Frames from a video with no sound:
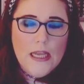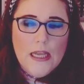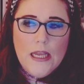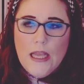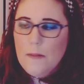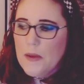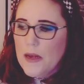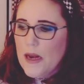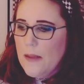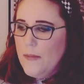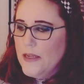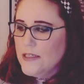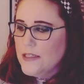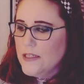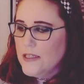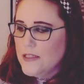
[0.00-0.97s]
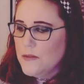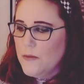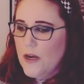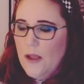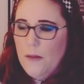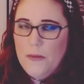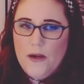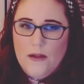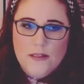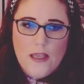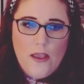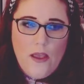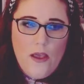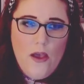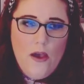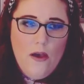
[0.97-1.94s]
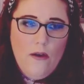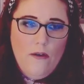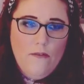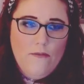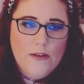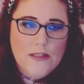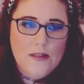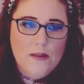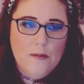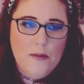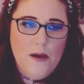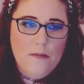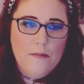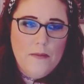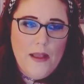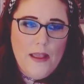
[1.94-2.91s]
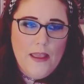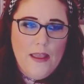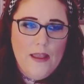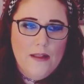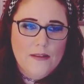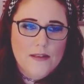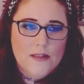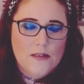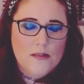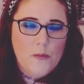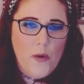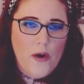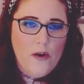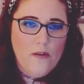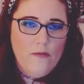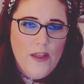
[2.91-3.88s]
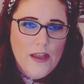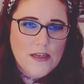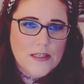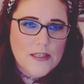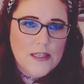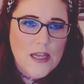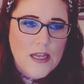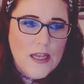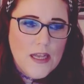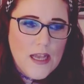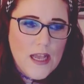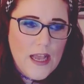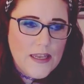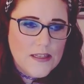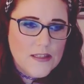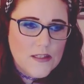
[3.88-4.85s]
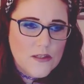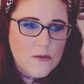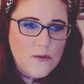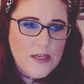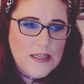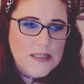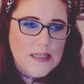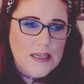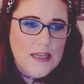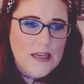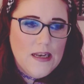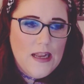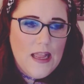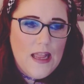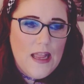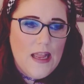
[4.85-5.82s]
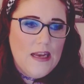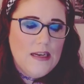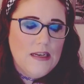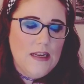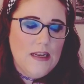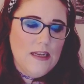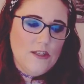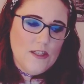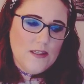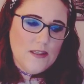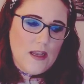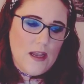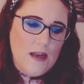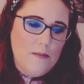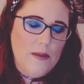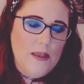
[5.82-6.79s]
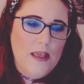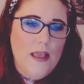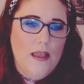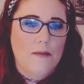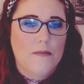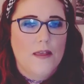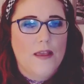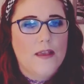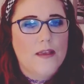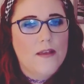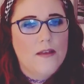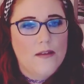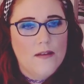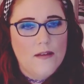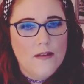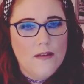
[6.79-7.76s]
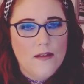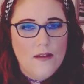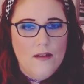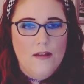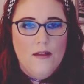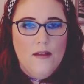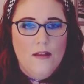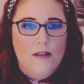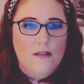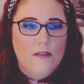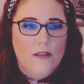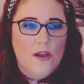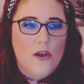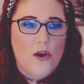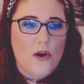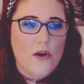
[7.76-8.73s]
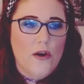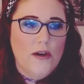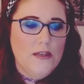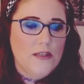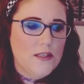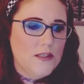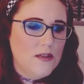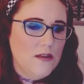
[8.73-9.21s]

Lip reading: But I picked this one up and I was like, oh, it fits in the palm of my hand. This is perfect. I can squeeze it, and it just kind of became like the current